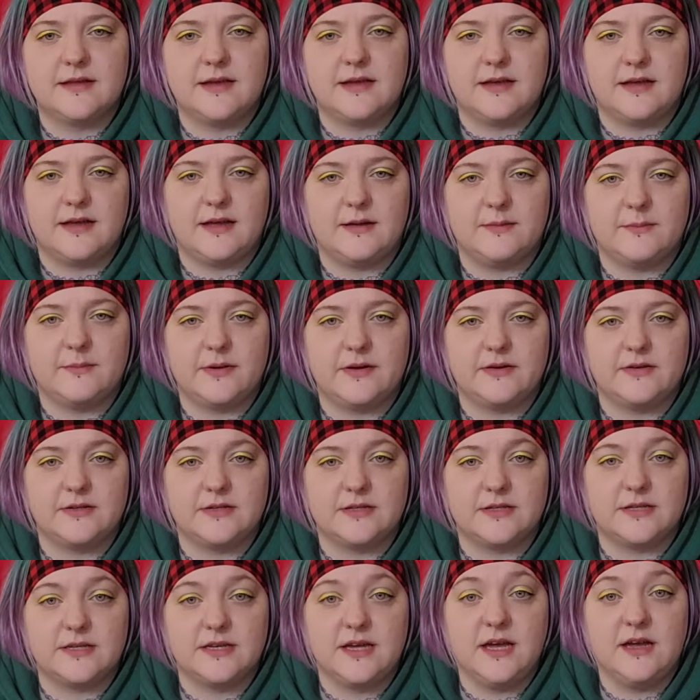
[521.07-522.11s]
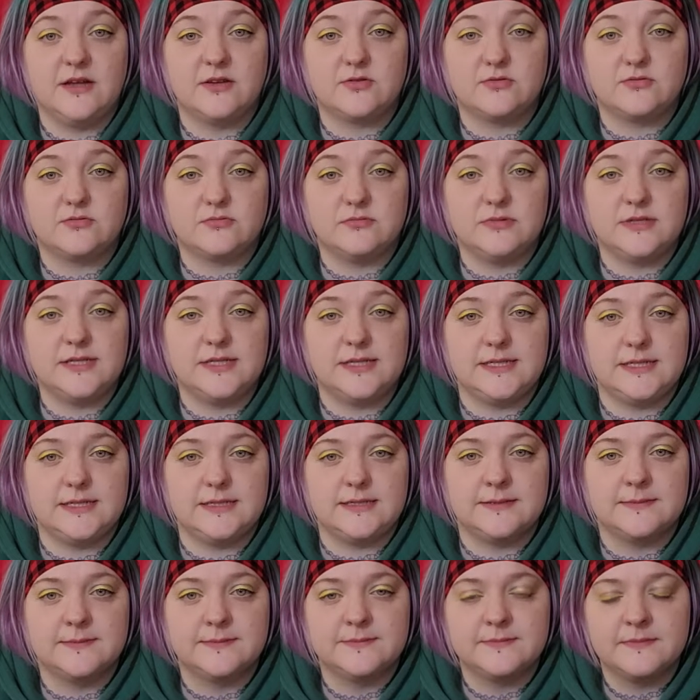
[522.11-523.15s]
I apparently can't read.
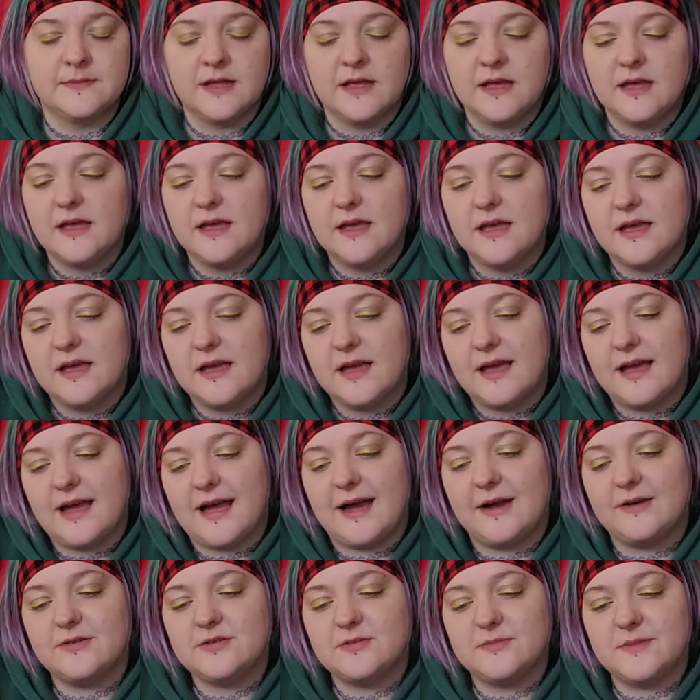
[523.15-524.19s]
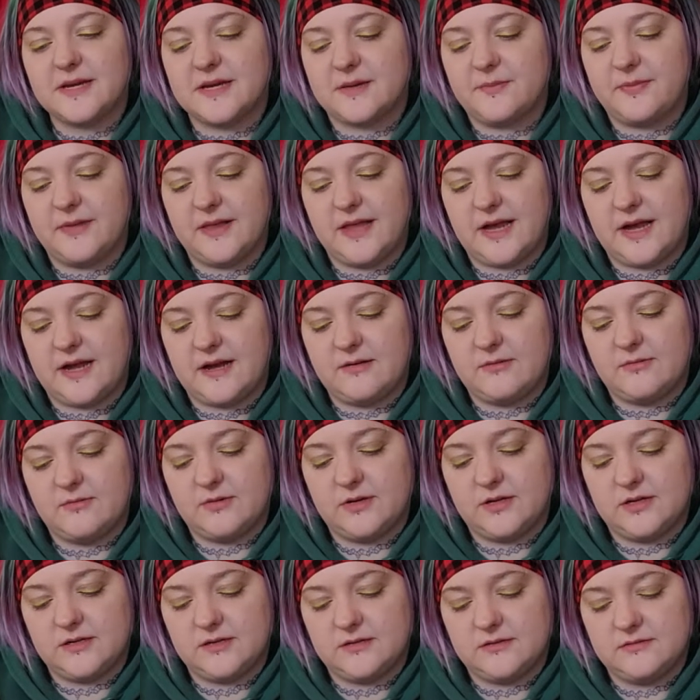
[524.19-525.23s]
How to make a plait?
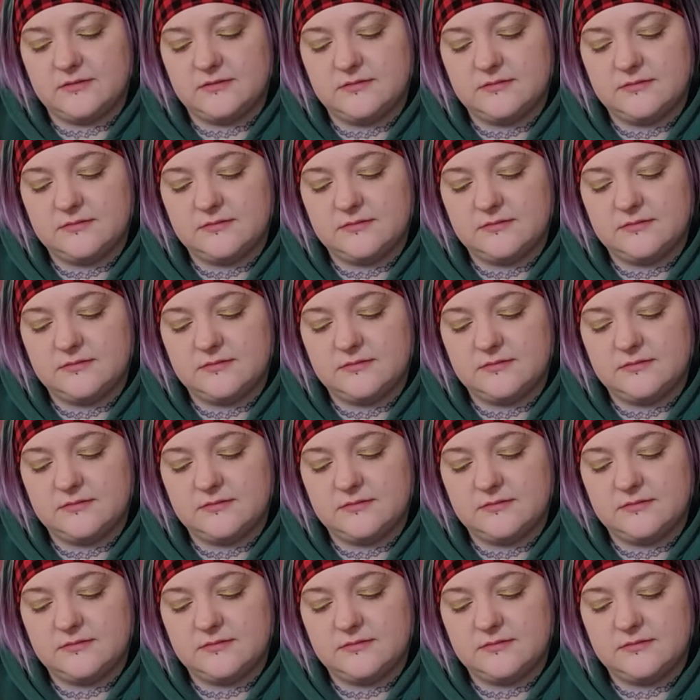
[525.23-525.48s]
Well,